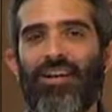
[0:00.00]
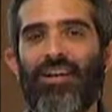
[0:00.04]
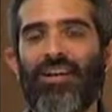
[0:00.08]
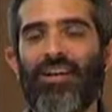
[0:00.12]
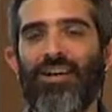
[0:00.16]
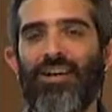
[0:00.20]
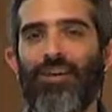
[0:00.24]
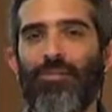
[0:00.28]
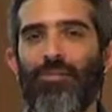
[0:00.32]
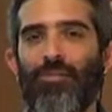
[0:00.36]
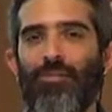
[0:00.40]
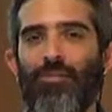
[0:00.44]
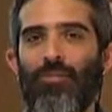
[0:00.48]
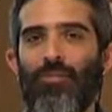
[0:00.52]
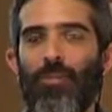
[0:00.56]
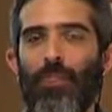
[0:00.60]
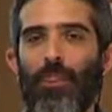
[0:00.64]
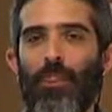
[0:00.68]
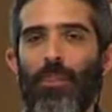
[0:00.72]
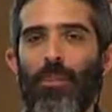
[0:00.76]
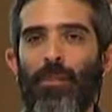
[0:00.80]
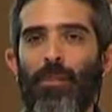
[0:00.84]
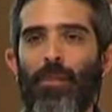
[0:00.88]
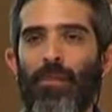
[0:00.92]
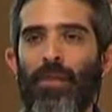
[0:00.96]
um,
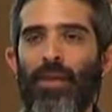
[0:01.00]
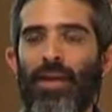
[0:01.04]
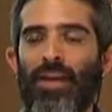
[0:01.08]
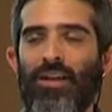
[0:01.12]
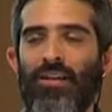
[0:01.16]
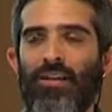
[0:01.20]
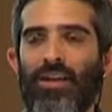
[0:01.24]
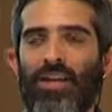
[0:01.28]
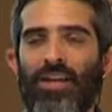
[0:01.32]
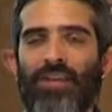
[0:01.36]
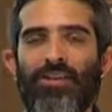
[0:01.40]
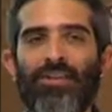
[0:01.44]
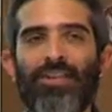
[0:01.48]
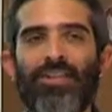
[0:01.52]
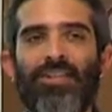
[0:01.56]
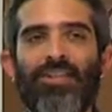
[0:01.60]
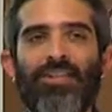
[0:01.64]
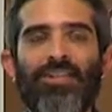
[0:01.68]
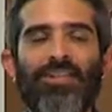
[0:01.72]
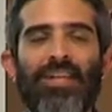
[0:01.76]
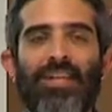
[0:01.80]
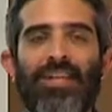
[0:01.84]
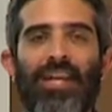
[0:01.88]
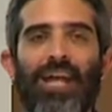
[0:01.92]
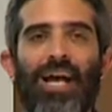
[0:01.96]
that it does
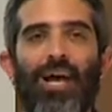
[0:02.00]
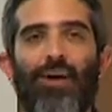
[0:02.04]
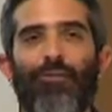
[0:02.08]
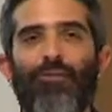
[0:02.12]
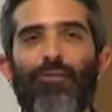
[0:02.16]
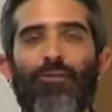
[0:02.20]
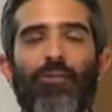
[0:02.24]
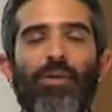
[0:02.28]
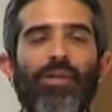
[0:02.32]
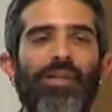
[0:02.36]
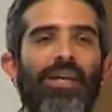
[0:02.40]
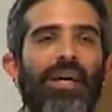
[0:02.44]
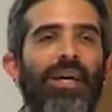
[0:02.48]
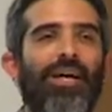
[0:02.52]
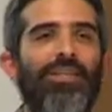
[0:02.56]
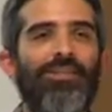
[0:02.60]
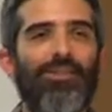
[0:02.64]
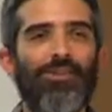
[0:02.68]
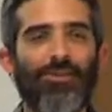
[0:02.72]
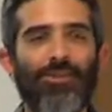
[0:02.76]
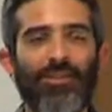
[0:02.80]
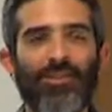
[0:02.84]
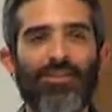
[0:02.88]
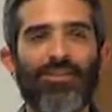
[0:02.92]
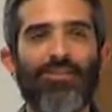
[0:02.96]
things like alphabetize
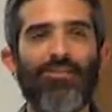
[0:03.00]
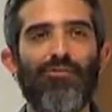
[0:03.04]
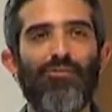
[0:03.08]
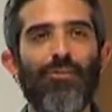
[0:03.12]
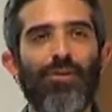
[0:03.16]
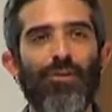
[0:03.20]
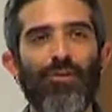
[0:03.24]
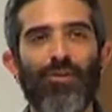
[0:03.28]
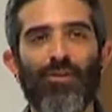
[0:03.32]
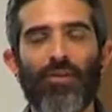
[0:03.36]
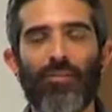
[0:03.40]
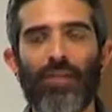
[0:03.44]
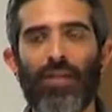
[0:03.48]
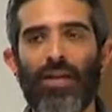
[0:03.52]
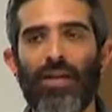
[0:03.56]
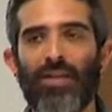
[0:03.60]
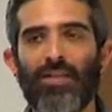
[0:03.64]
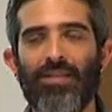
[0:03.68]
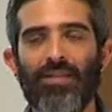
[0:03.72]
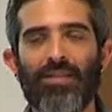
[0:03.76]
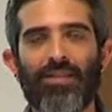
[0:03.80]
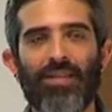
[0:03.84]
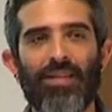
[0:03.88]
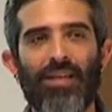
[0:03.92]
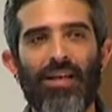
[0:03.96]
your list of build
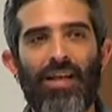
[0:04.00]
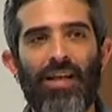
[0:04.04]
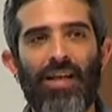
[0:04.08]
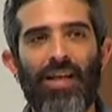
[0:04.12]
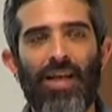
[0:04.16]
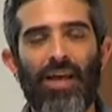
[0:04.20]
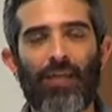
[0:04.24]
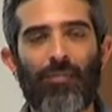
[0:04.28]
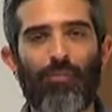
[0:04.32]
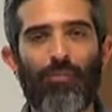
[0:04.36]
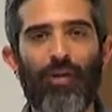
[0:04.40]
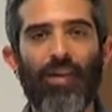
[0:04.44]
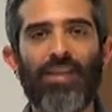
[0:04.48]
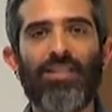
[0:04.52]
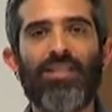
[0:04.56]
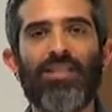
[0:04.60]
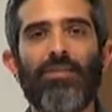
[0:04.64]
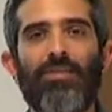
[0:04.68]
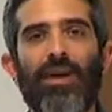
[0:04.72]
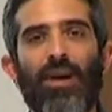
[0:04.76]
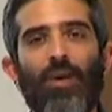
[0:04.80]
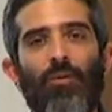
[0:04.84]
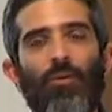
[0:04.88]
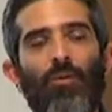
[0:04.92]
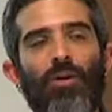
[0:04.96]
depends and breaks
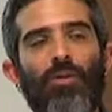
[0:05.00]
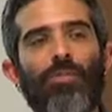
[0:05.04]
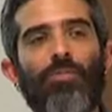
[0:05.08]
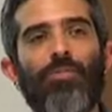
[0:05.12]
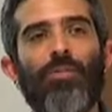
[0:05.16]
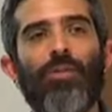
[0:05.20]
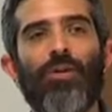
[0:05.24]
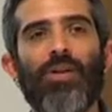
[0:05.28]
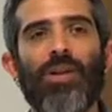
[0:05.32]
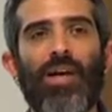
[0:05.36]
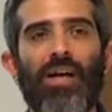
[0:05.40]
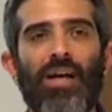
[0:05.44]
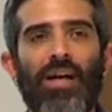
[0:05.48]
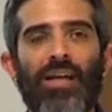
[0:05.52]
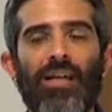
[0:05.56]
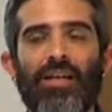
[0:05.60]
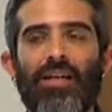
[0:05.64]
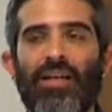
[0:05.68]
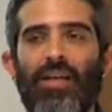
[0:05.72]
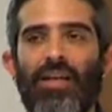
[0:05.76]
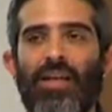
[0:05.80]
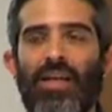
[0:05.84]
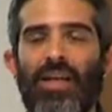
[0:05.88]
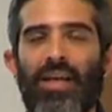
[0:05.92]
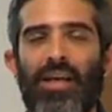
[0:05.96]
them out one per line.